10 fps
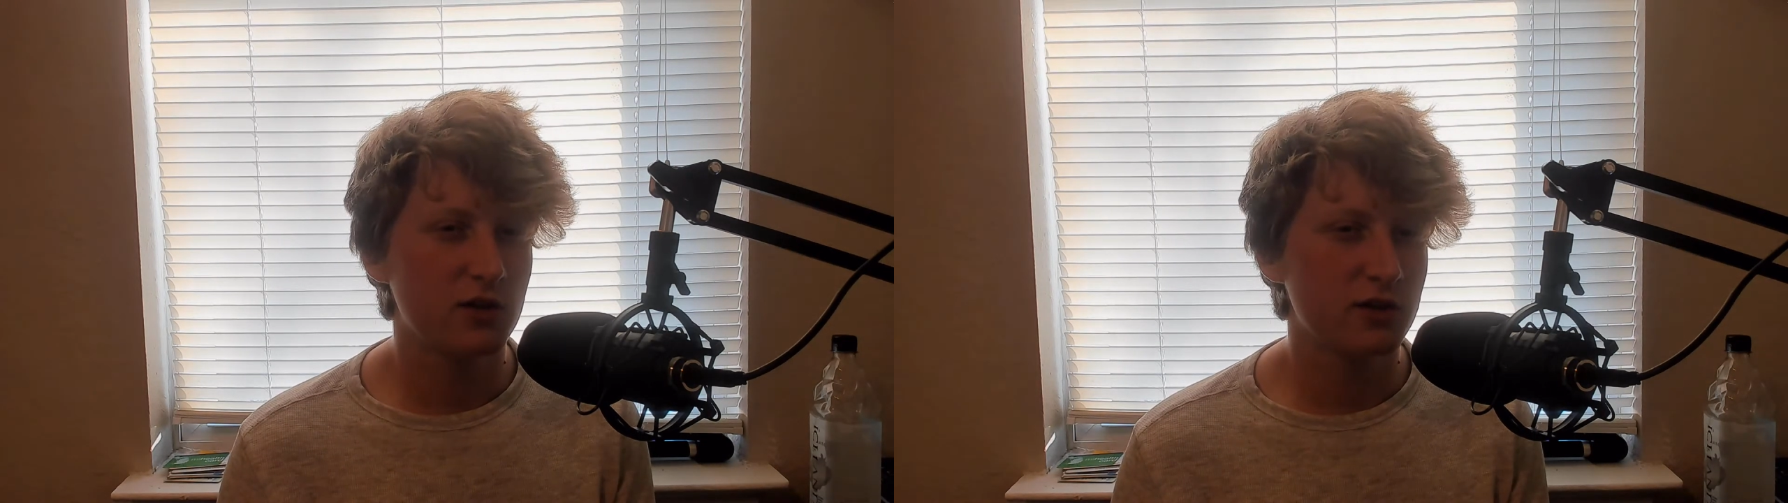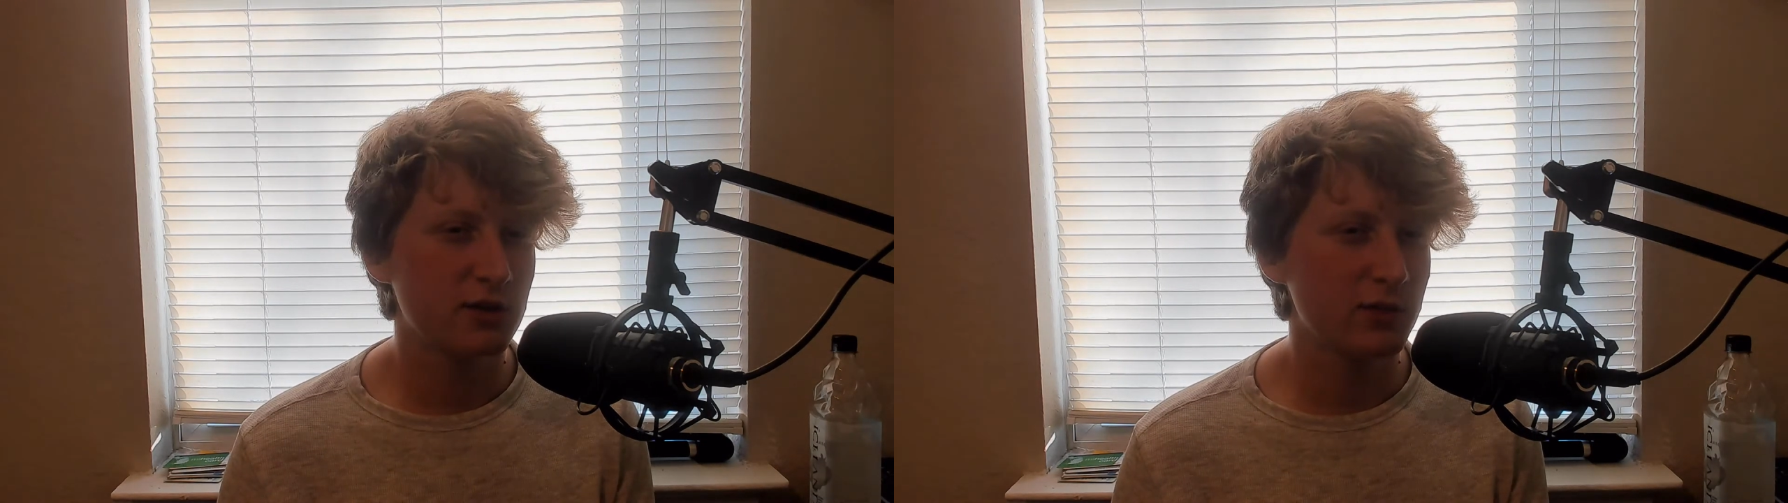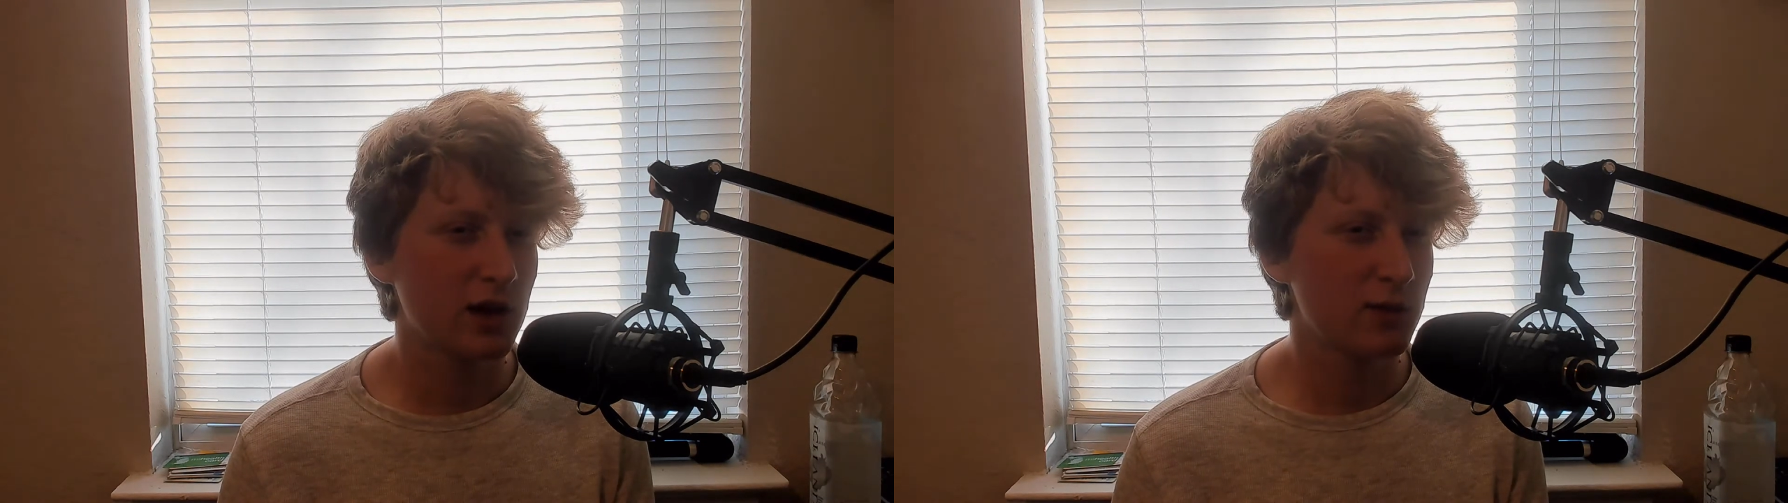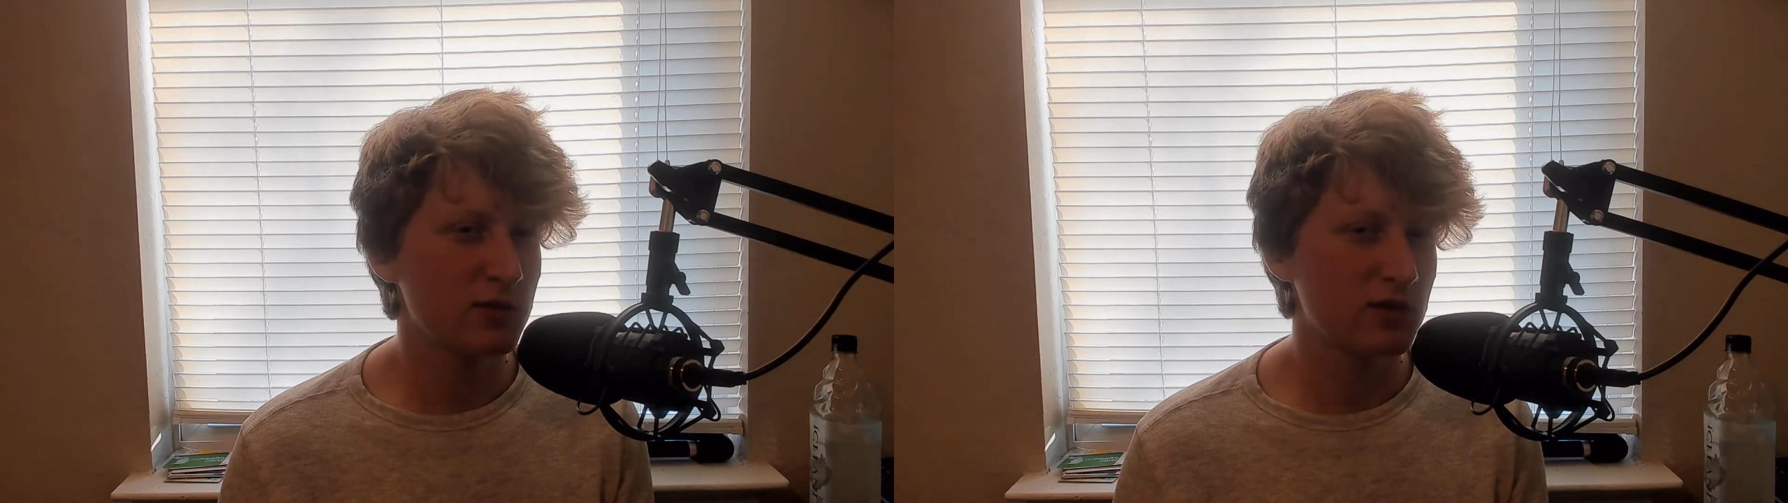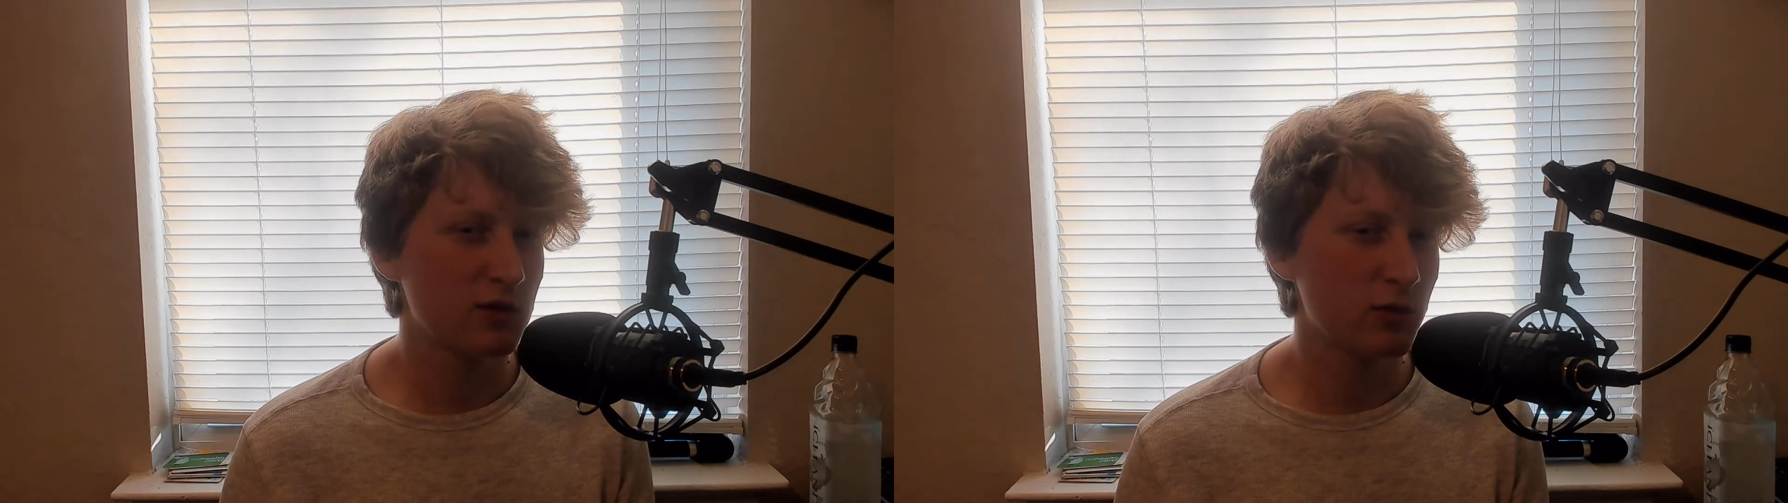
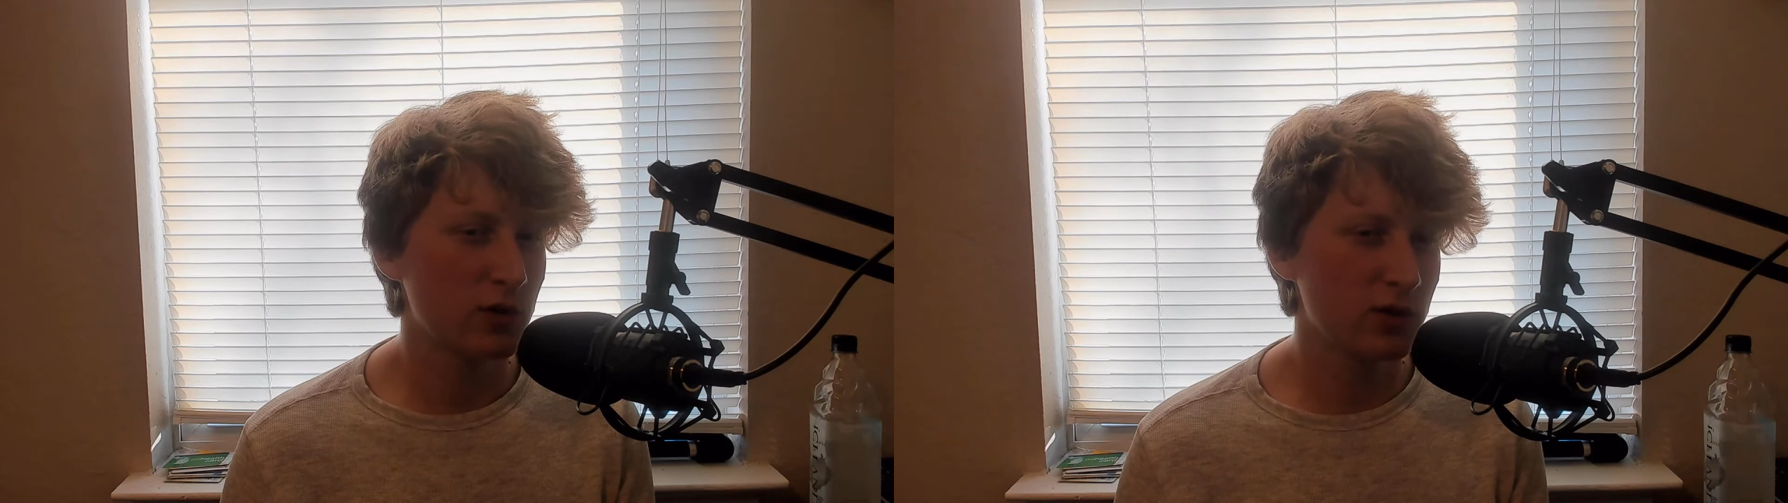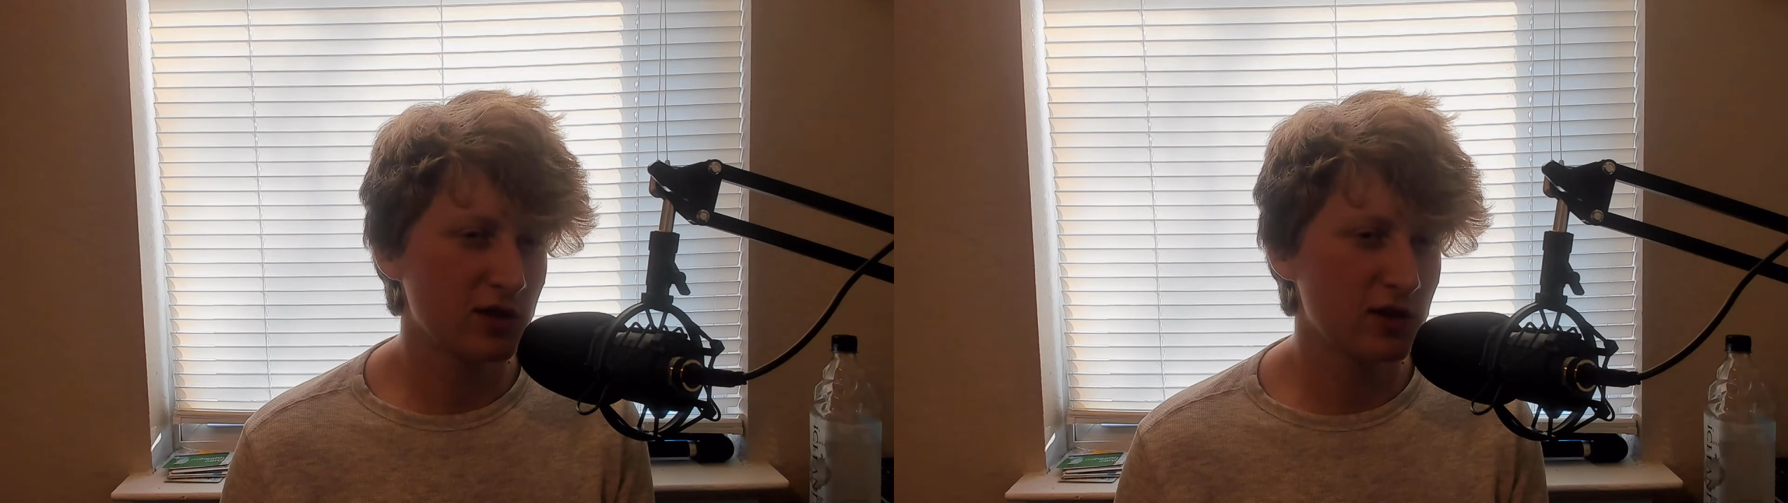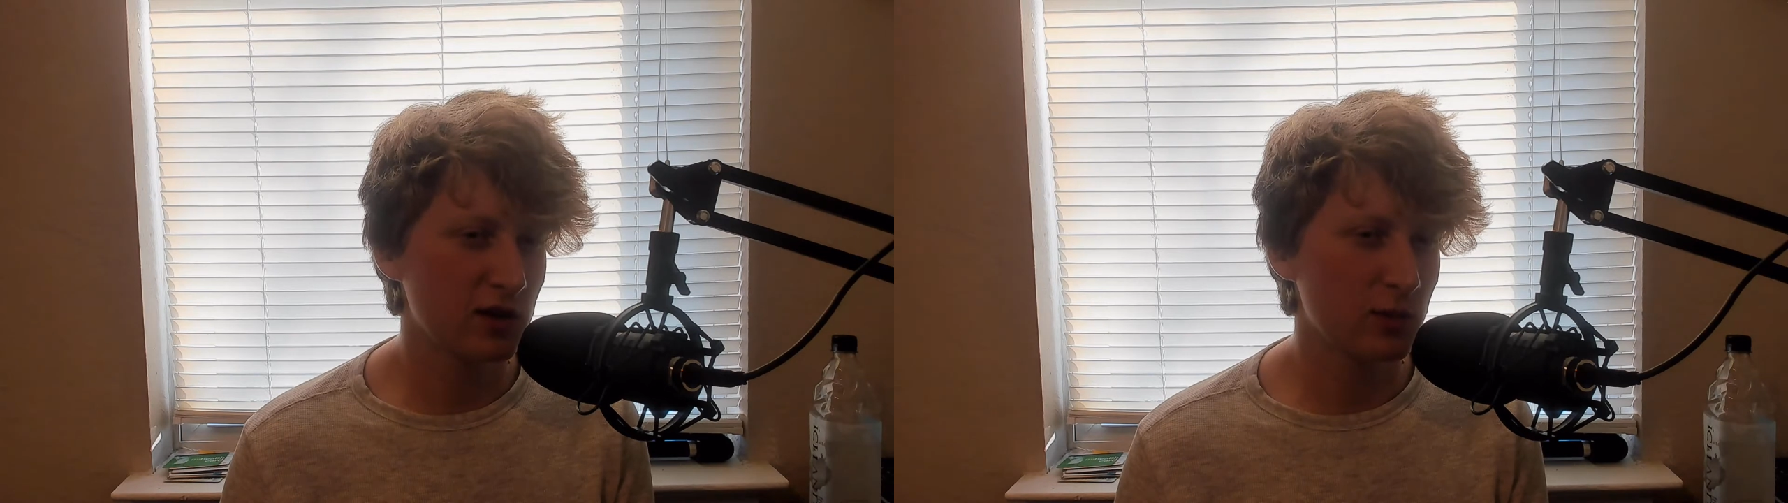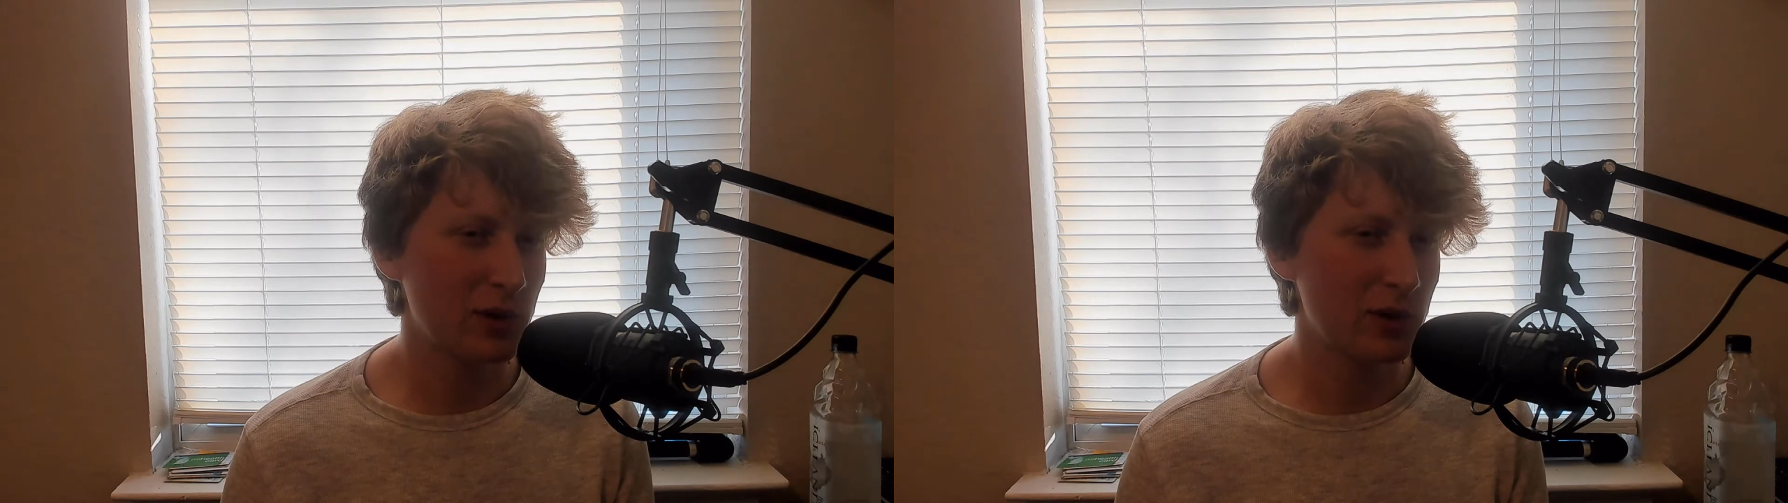sometimes when sick,